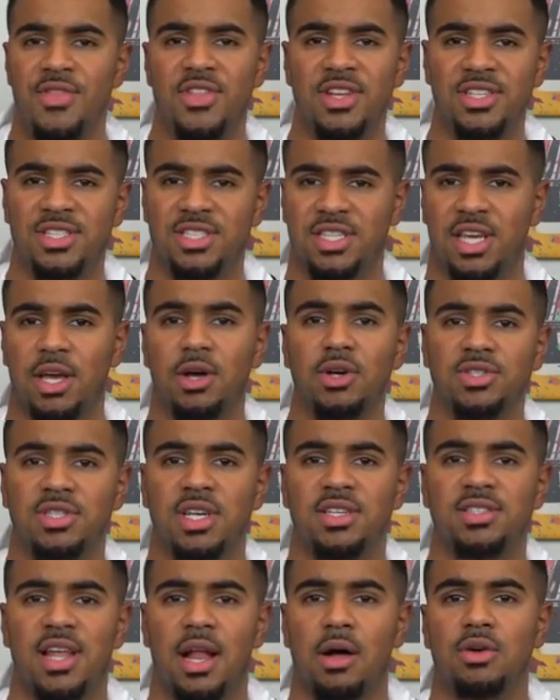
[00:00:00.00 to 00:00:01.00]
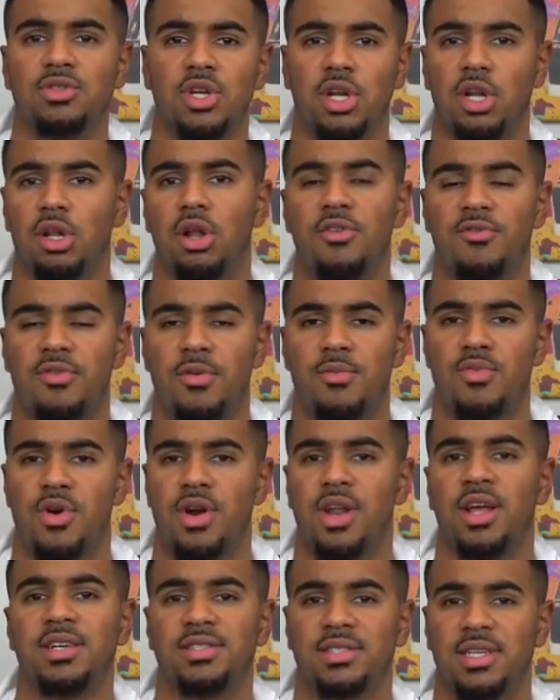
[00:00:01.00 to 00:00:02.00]
in the skill sets that I was going to learn from
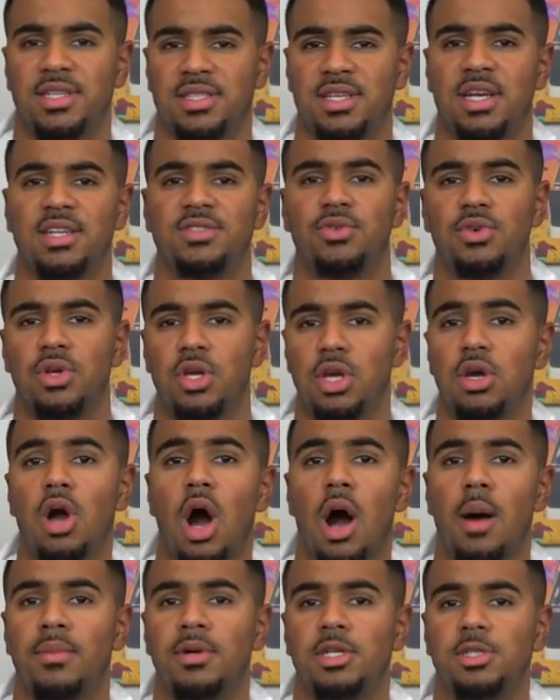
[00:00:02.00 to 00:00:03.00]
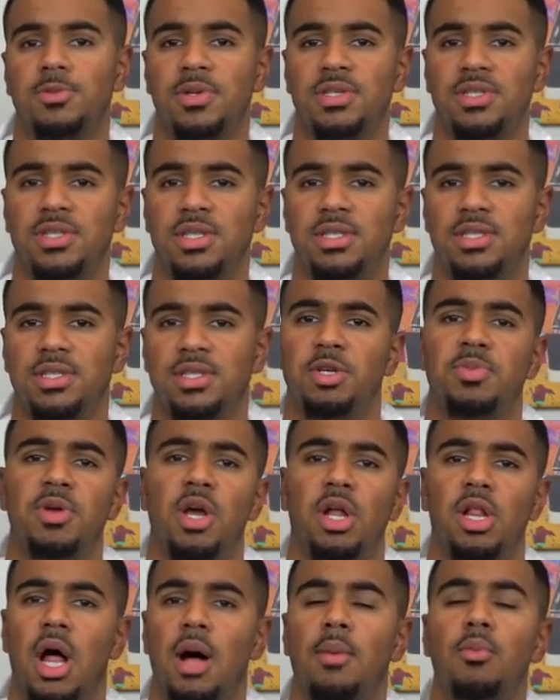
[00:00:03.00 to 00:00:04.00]
running a successful e-commerce business to
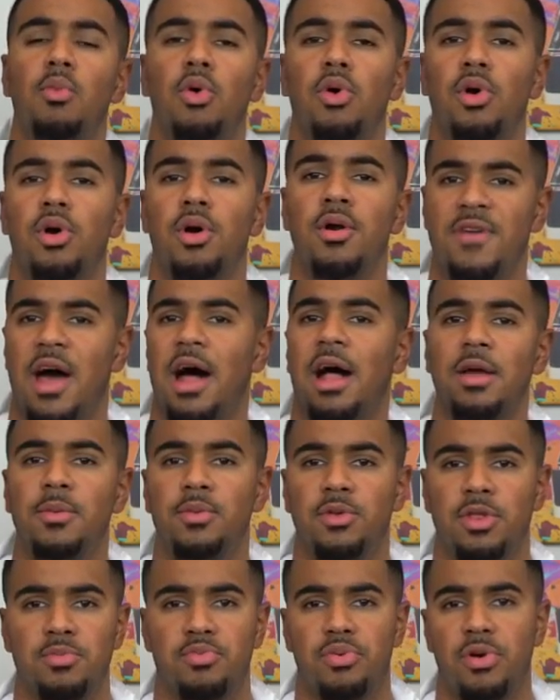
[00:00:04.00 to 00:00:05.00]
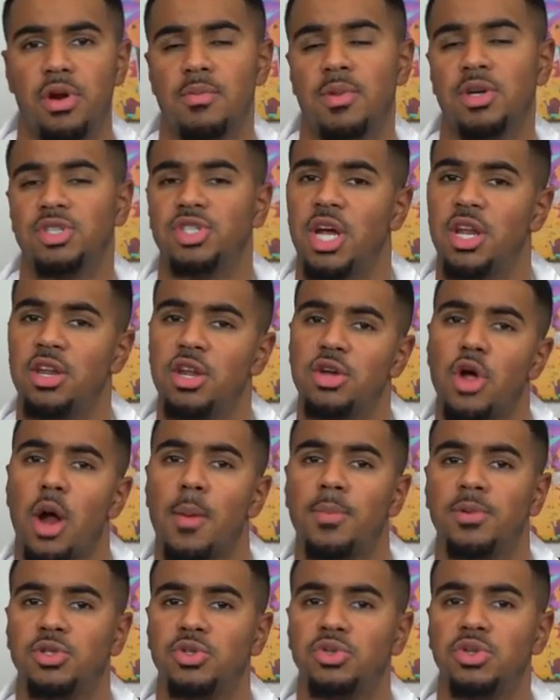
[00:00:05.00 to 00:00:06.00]
be a lot more valuable than pretty much any other
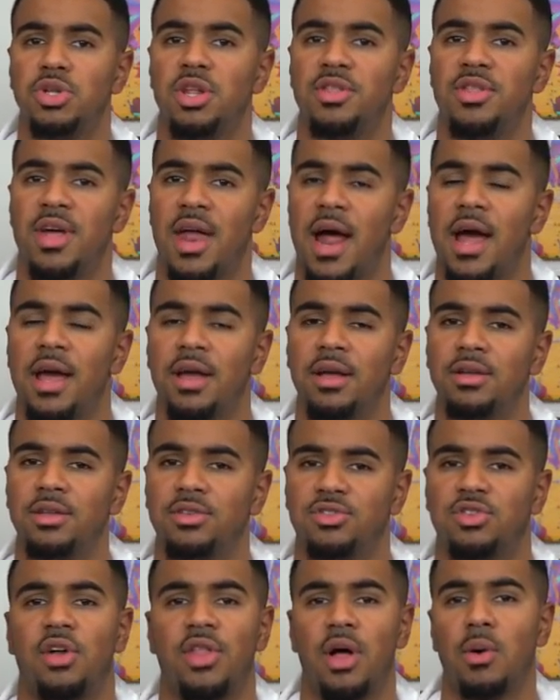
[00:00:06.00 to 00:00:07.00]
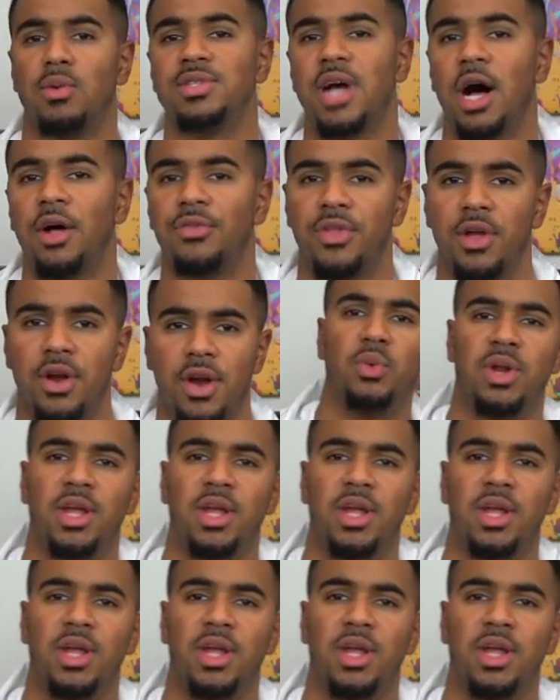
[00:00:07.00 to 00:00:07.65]
opportunity that I saw that was out there.